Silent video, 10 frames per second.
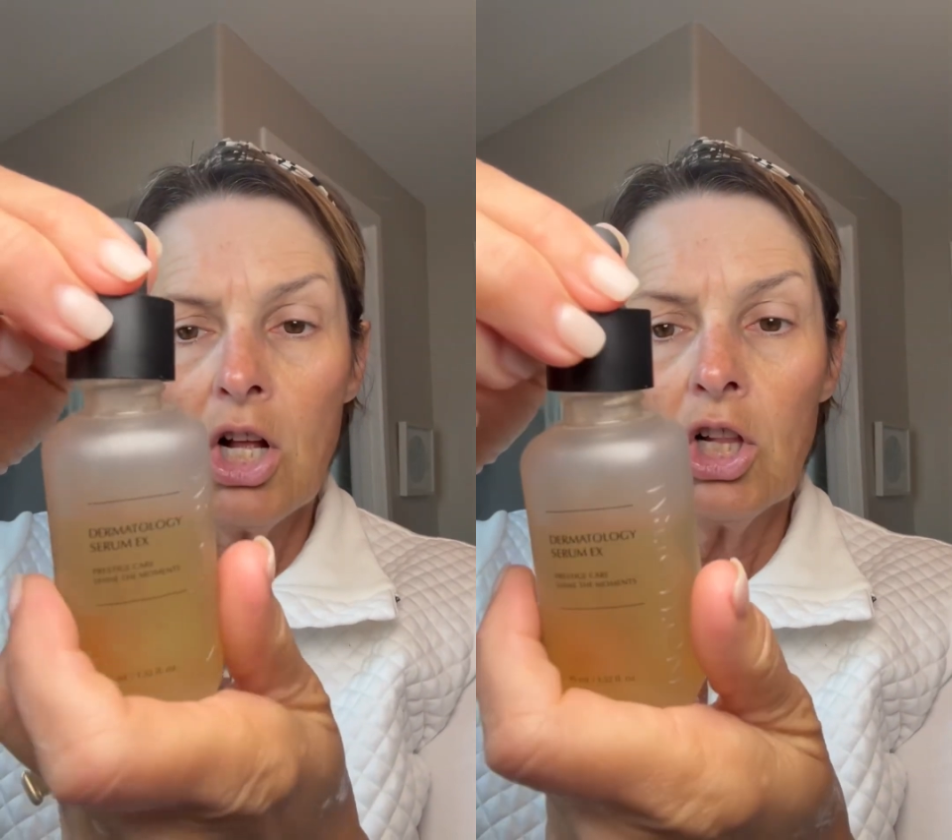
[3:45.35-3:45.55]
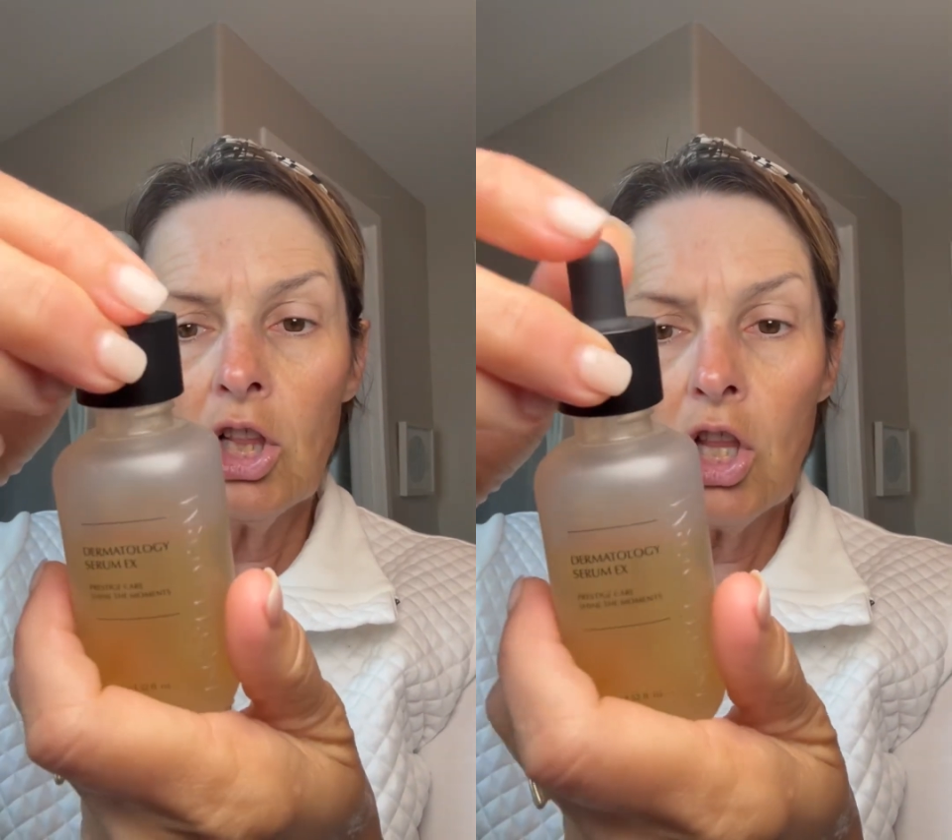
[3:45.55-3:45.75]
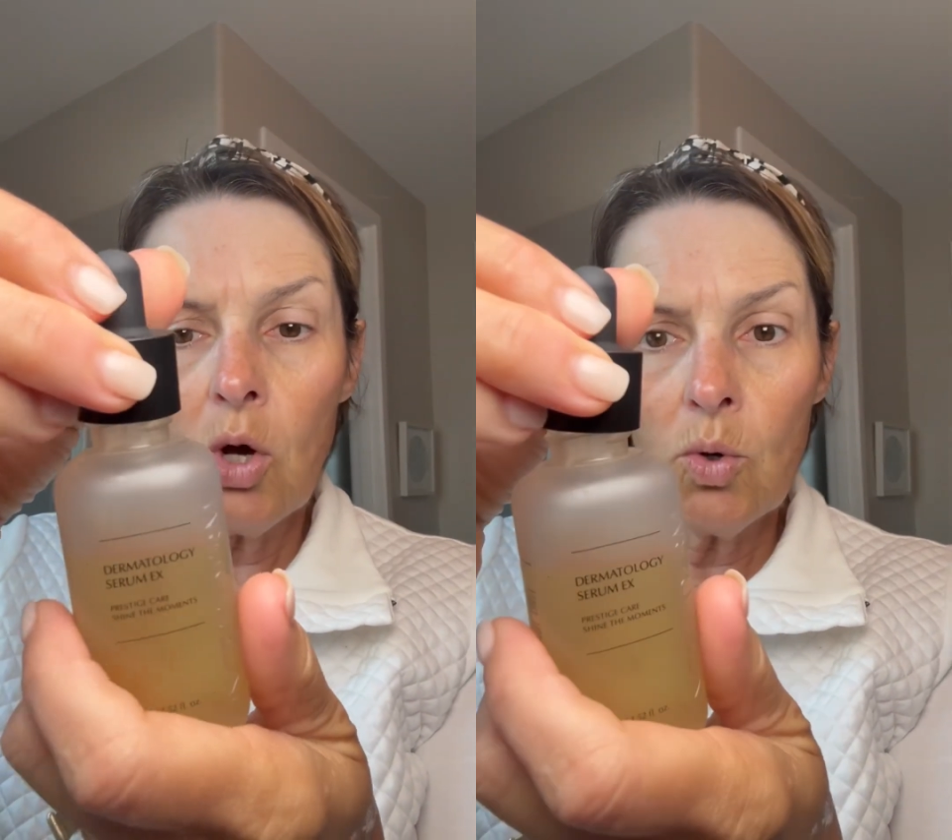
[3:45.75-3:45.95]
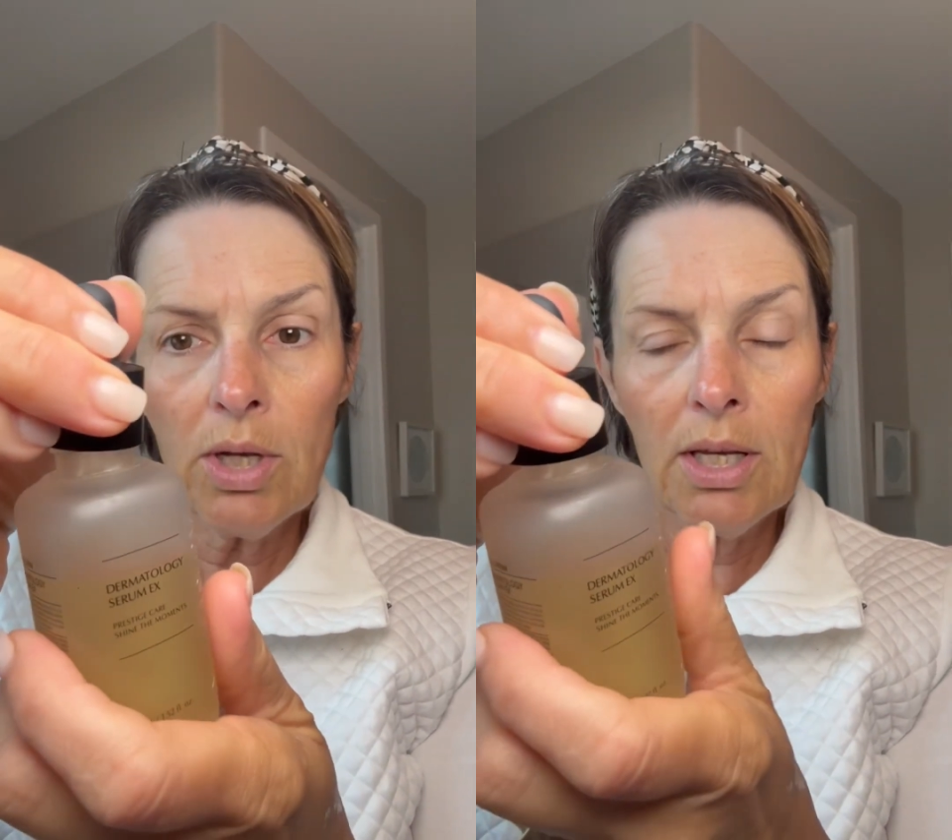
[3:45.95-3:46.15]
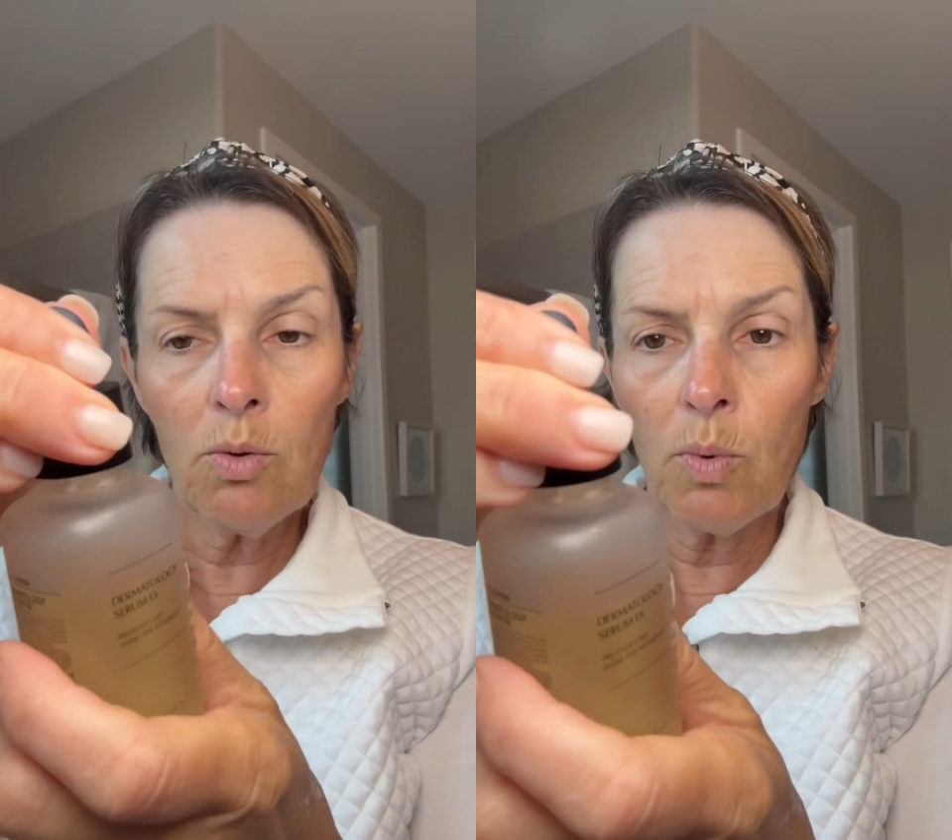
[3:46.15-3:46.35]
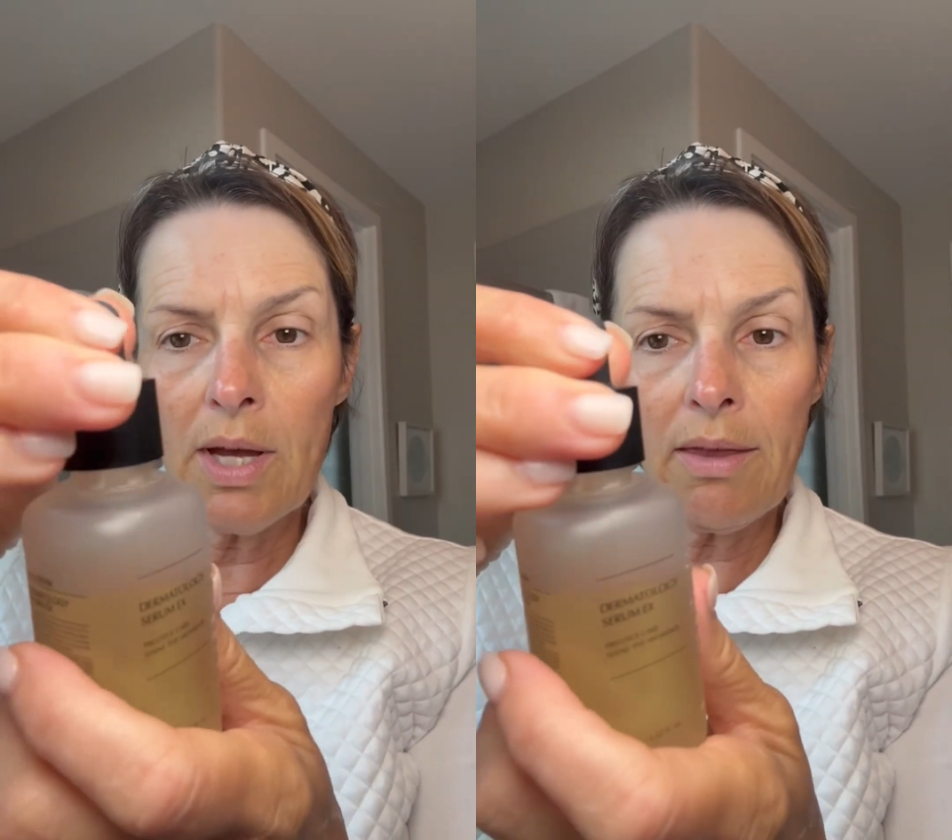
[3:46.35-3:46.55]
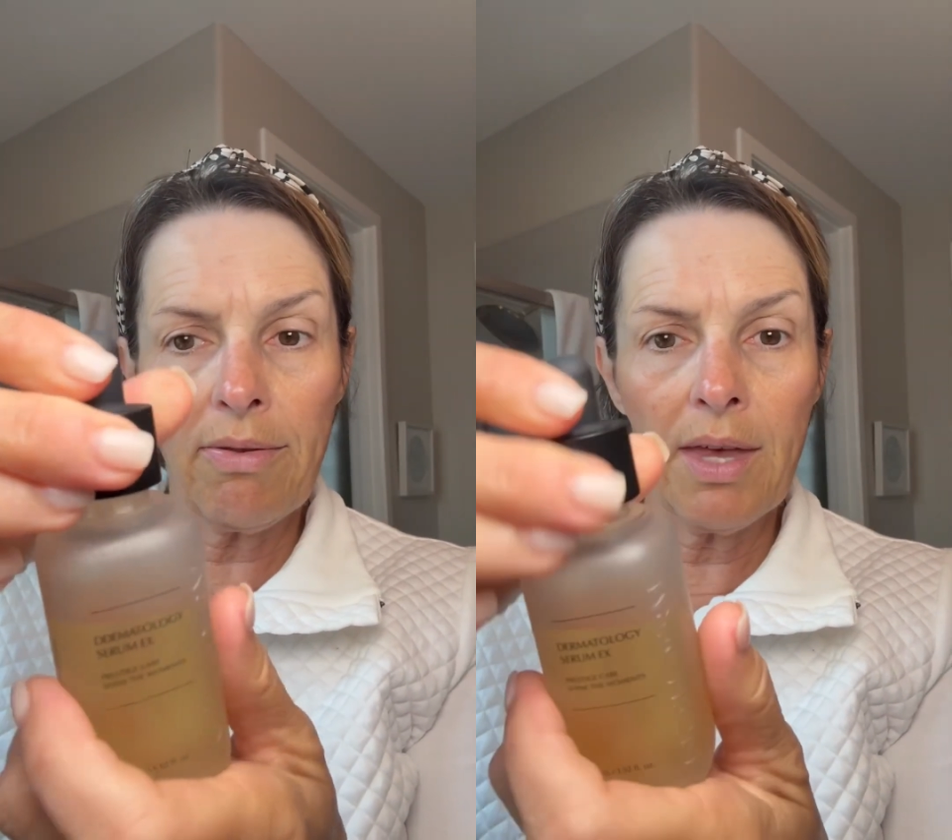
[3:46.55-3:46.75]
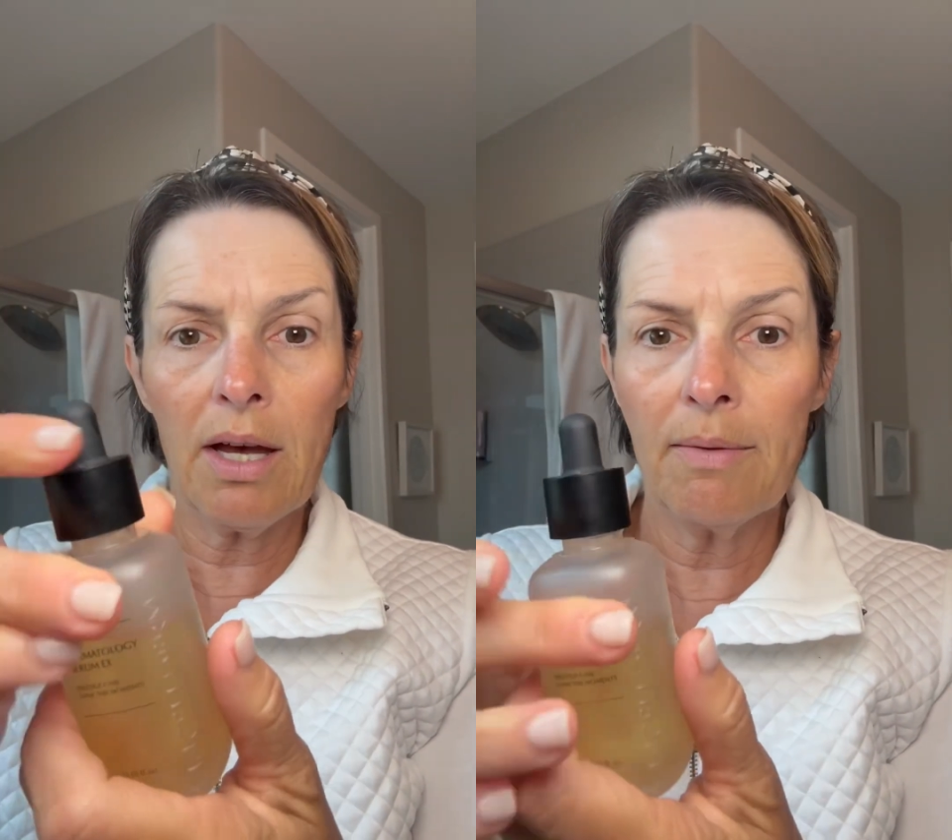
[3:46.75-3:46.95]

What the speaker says: loaded with